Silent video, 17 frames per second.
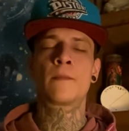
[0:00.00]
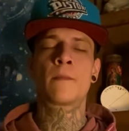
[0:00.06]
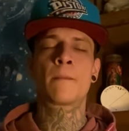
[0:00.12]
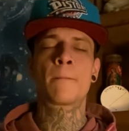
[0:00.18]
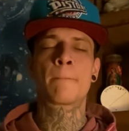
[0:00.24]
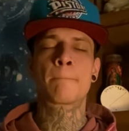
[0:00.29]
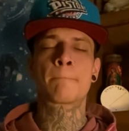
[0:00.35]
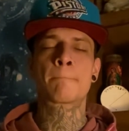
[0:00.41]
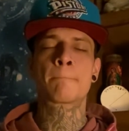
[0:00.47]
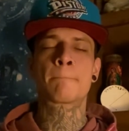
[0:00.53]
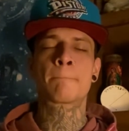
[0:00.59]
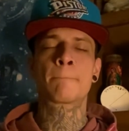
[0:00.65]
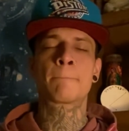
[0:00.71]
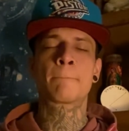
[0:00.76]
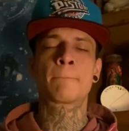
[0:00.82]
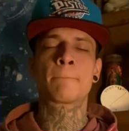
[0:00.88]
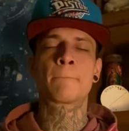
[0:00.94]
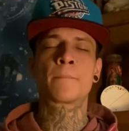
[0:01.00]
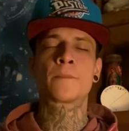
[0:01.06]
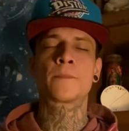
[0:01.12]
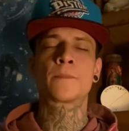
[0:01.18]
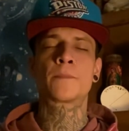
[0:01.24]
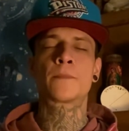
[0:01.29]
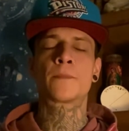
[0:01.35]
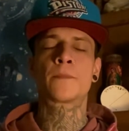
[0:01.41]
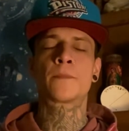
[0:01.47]

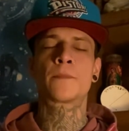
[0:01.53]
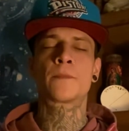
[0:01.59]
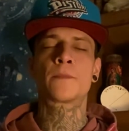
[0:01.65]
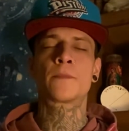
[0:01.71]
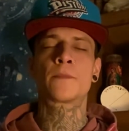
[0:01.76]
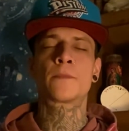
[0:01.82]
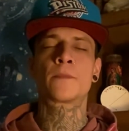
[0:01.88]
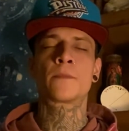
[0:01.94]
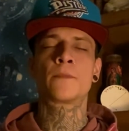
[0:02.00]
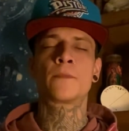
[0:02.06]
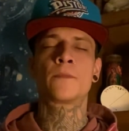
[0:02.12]
(no one is talking)